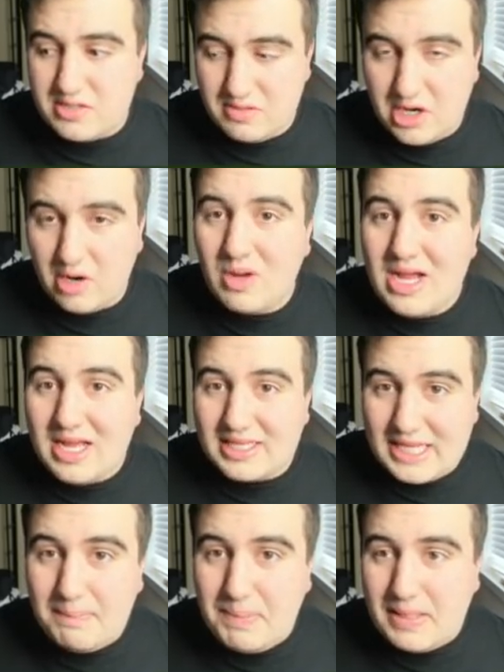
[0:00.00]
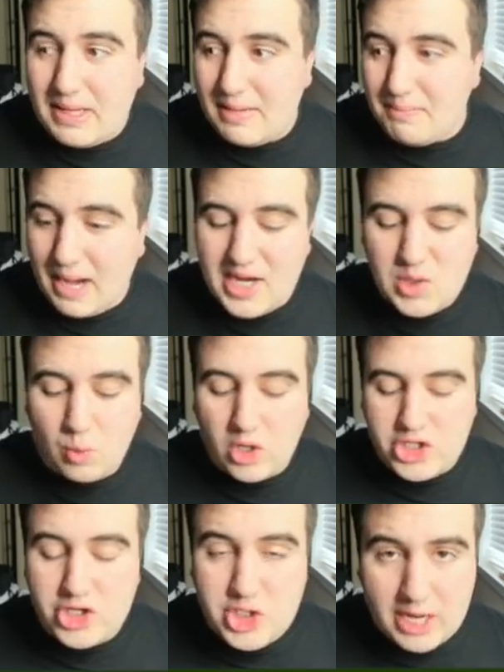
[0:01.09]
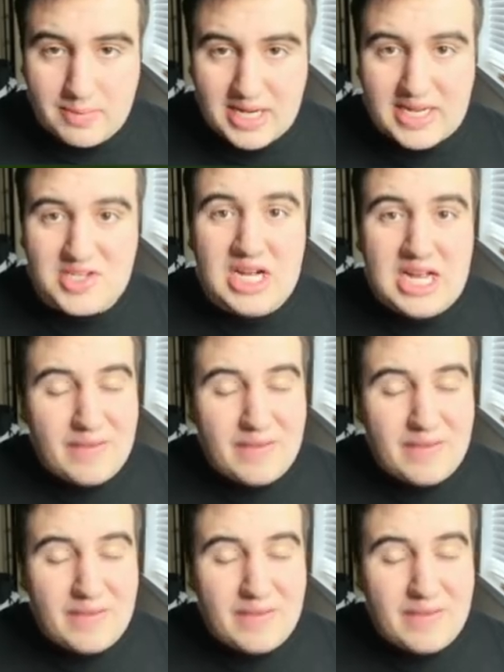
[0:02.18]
you know, keeping in mind what your stamina is.